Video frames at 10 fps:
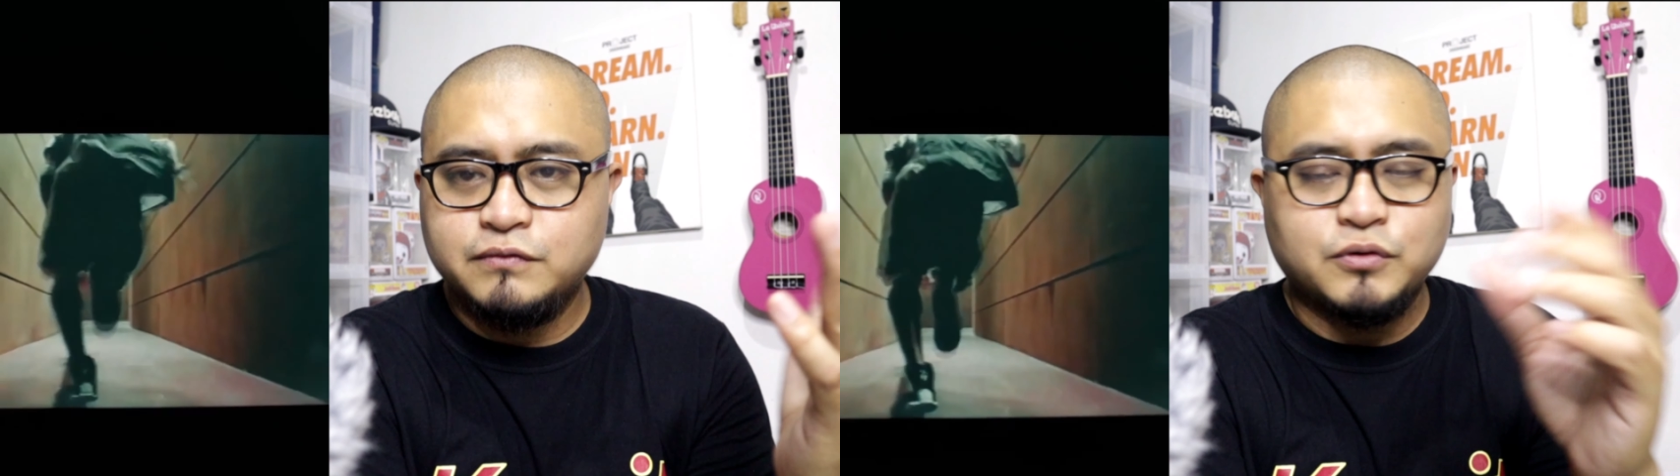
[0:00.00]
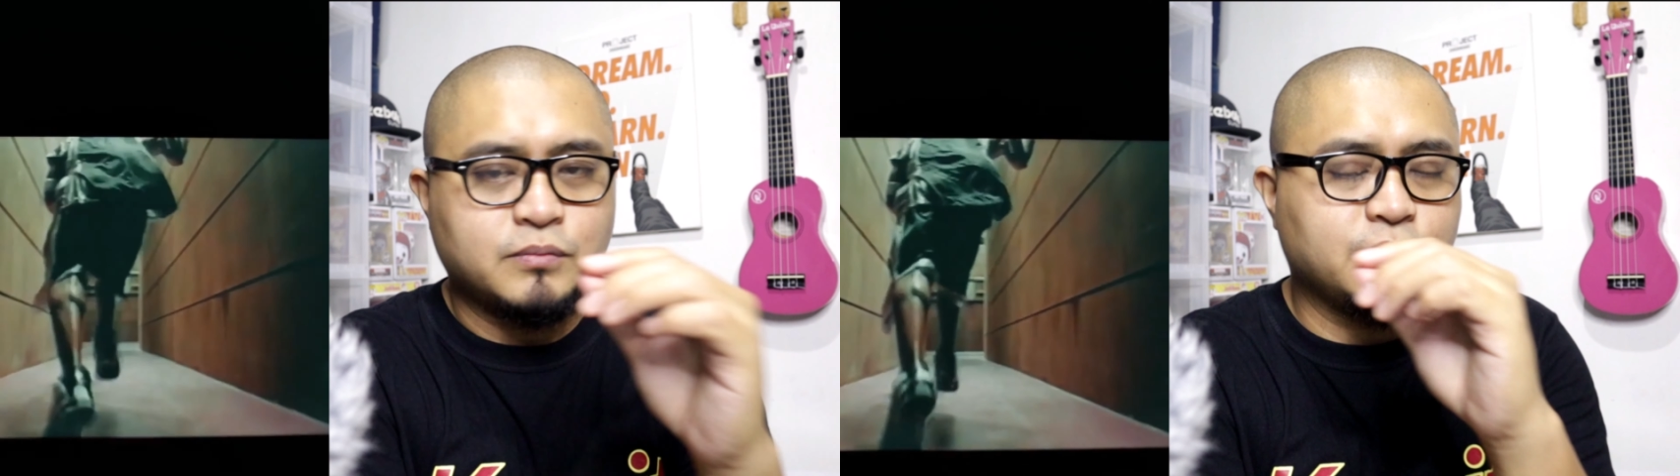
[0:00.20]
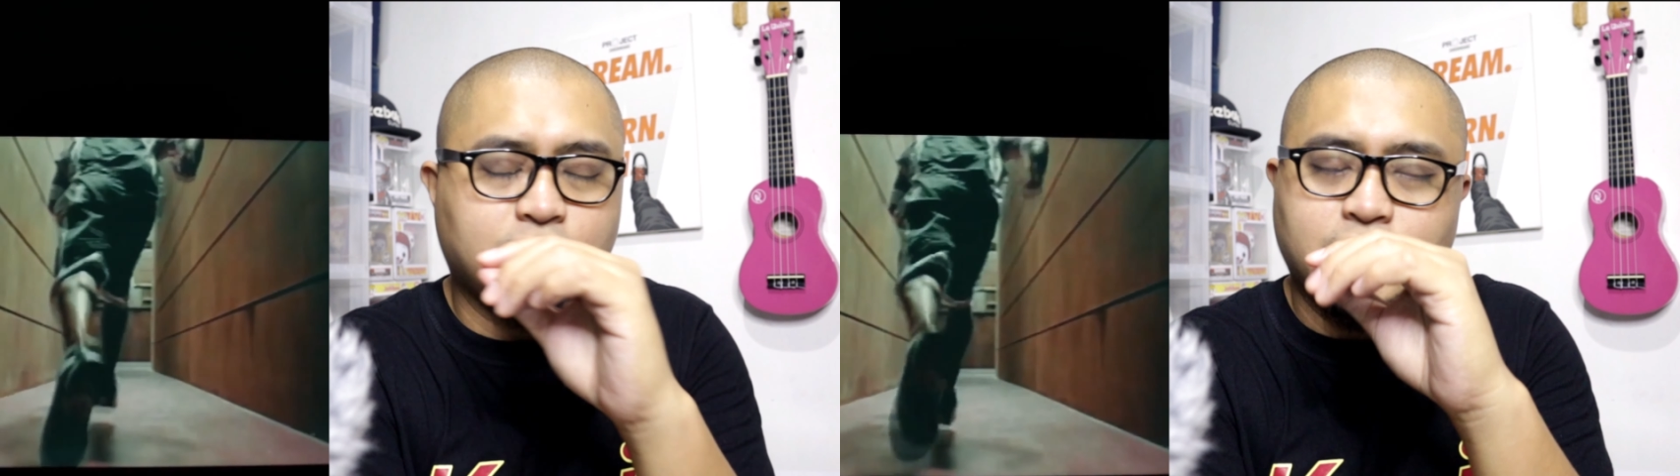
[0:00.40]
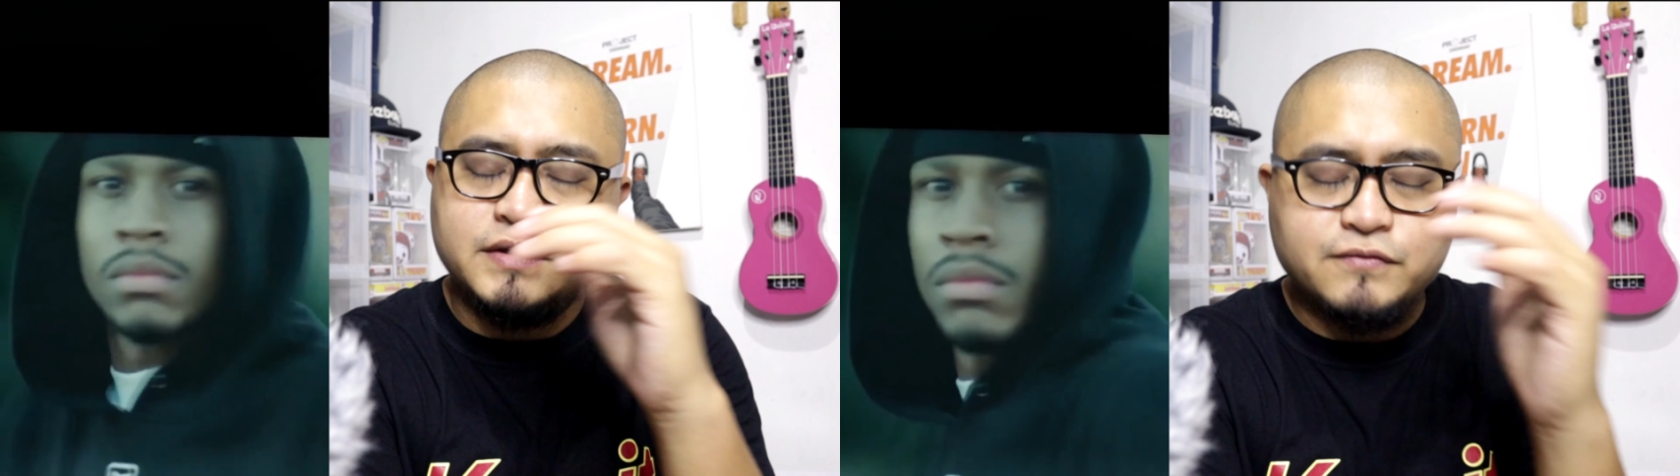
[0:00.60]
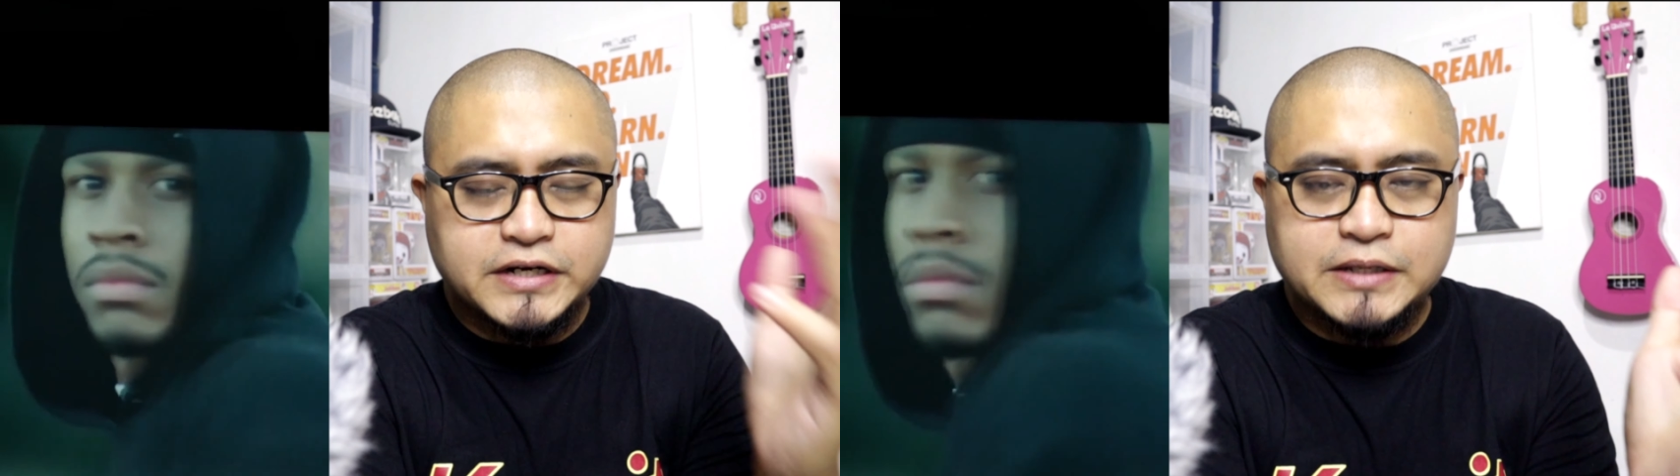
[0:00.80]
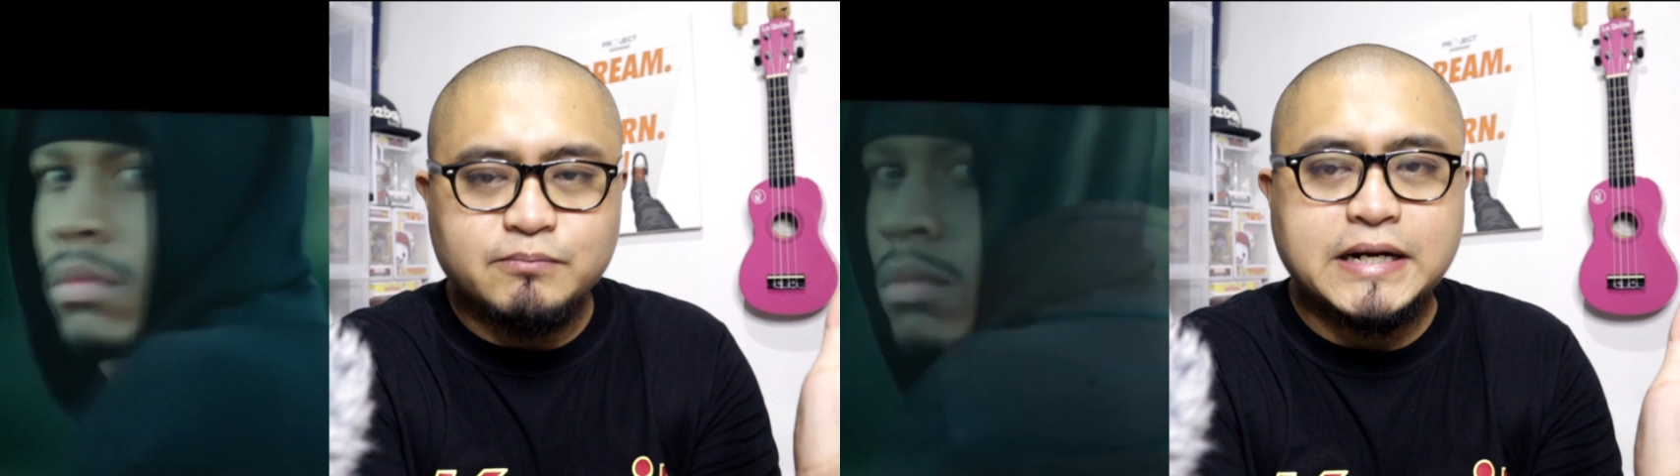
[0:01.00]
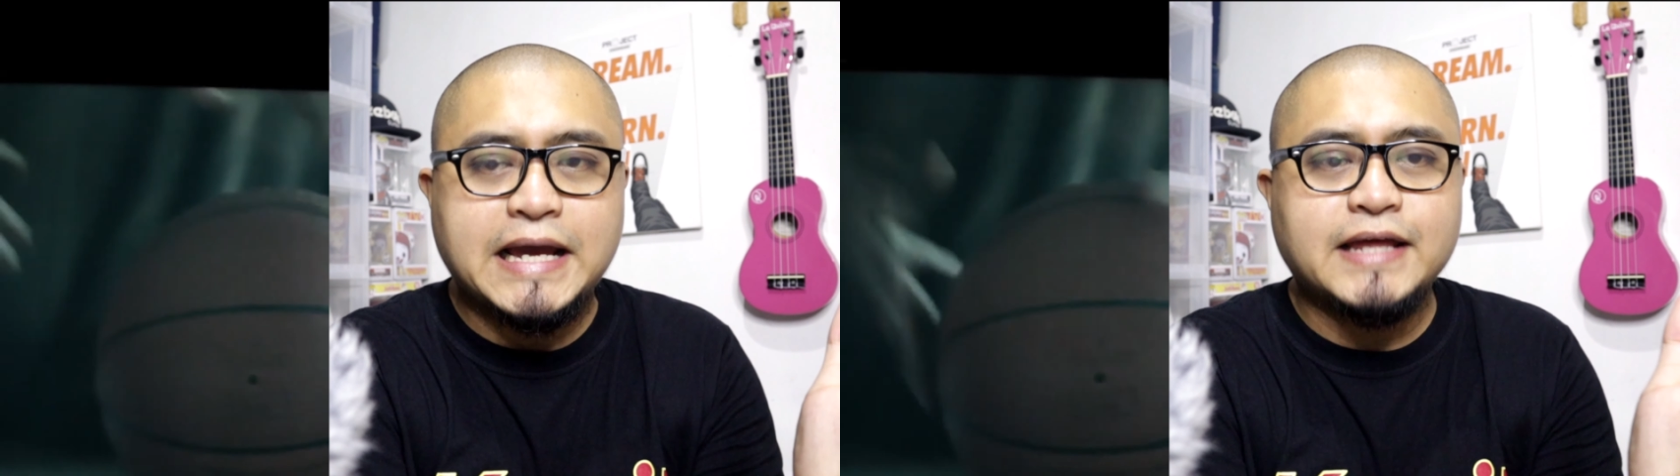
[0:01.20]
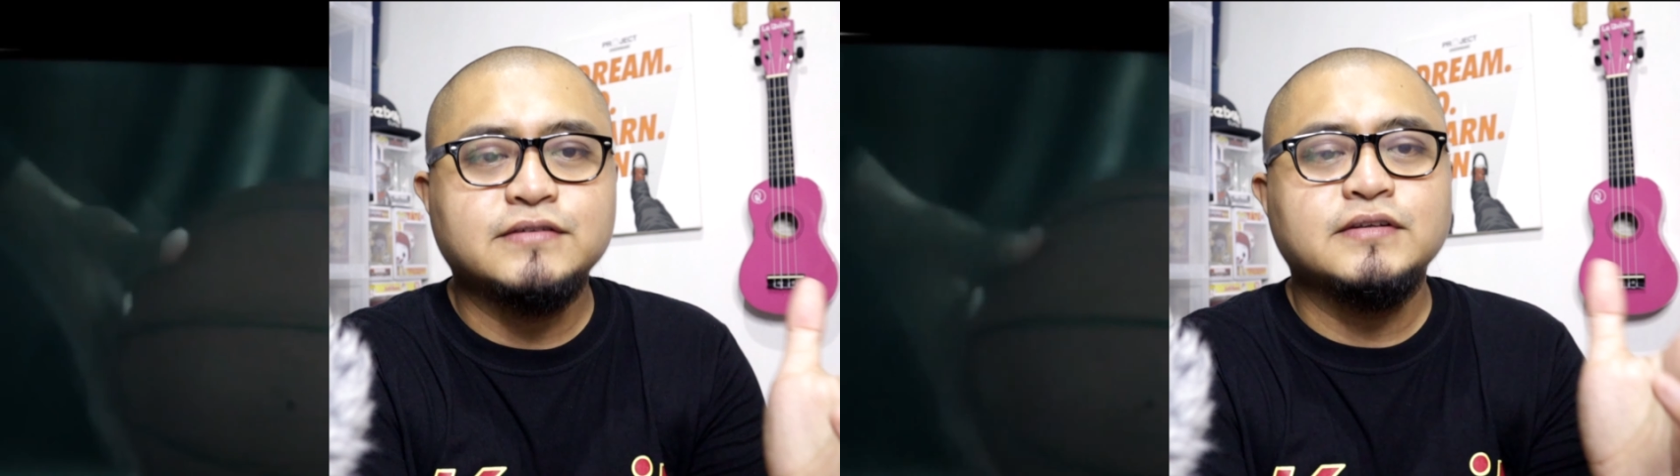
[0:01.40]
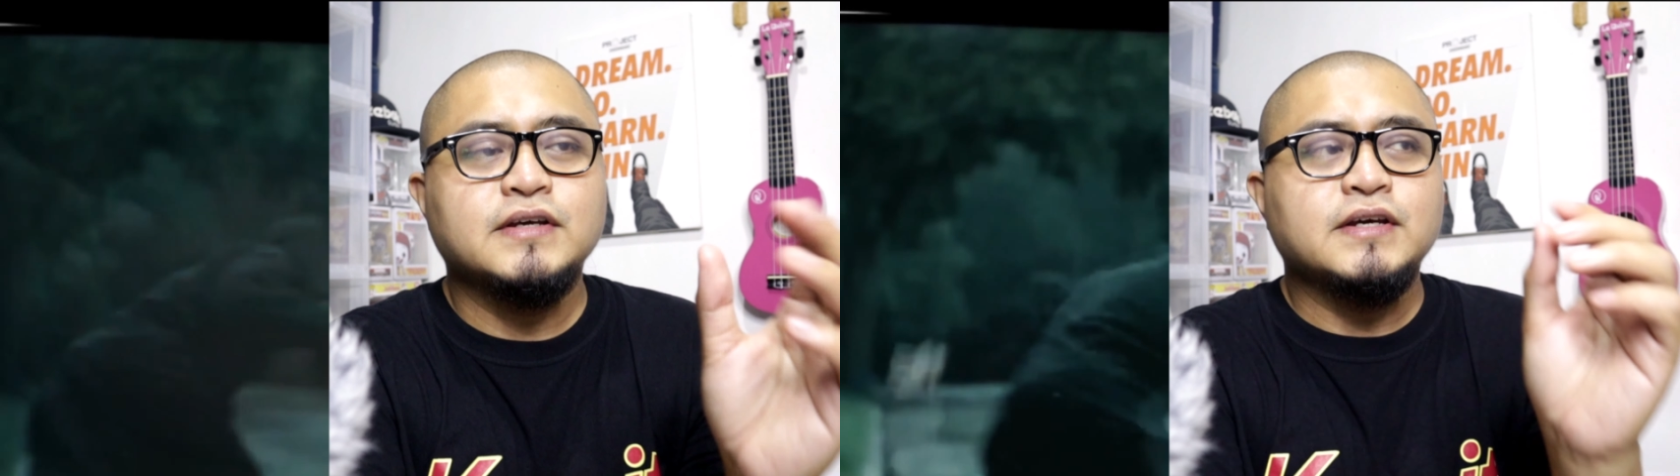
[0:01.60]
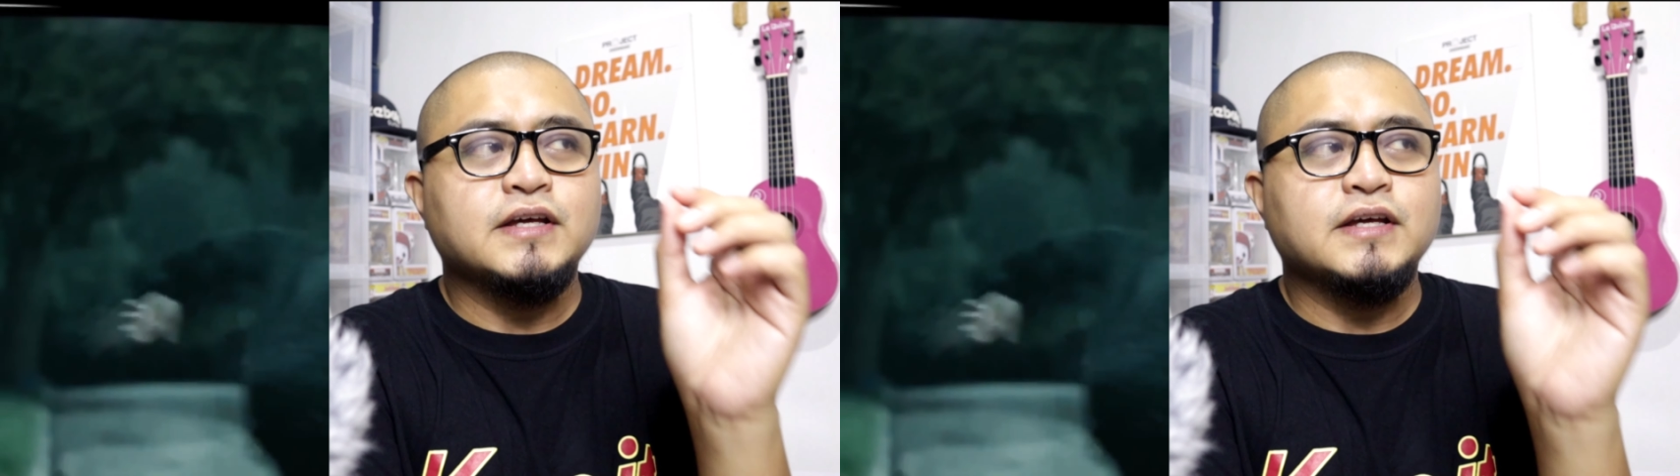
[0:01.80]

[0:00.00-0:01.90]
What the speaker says: from different brands,